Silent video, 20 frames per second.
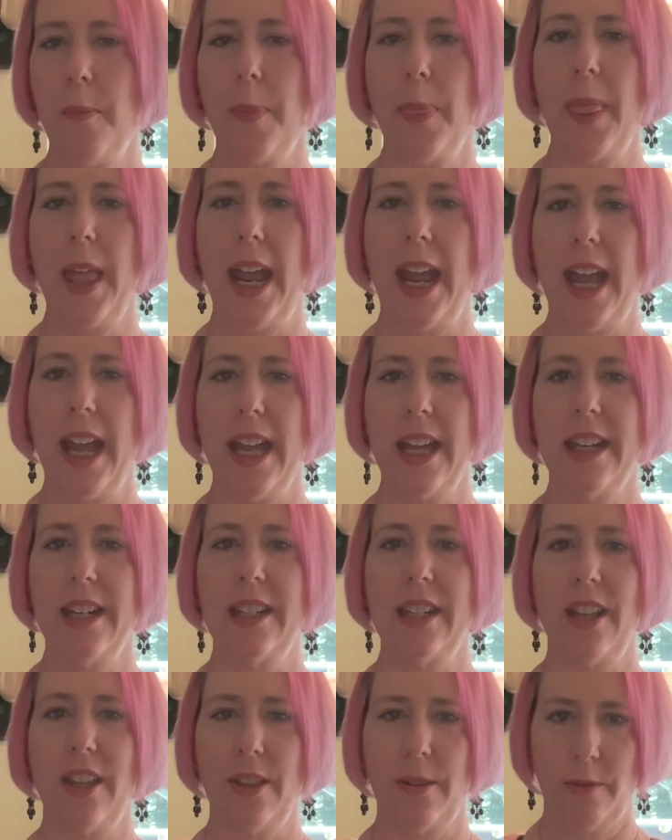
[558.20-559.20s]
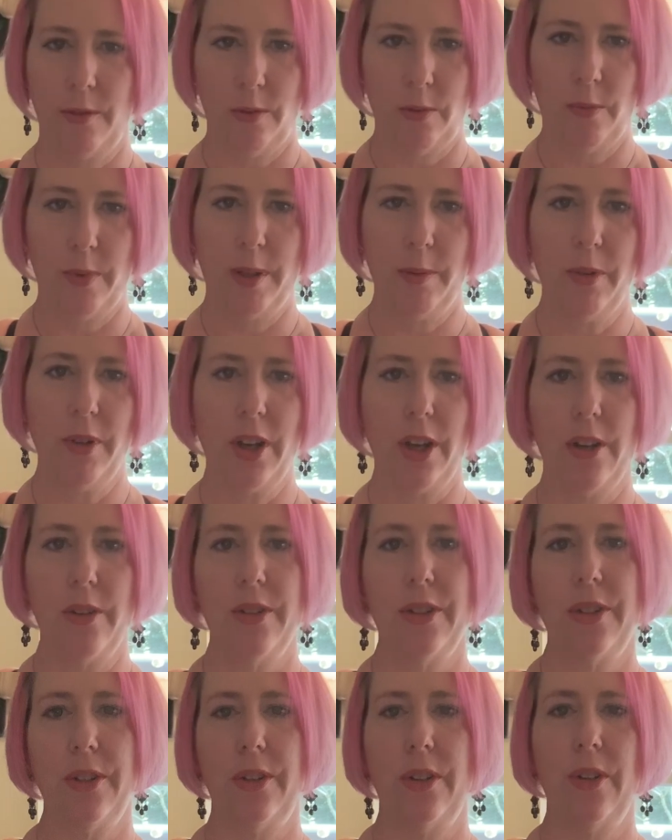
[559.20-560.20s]
and we will go
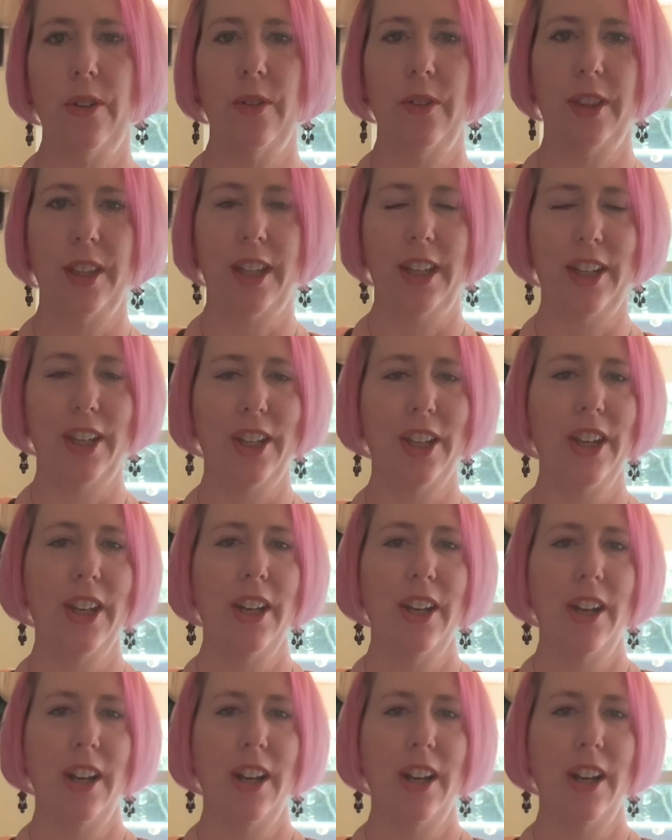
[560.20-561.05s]
to the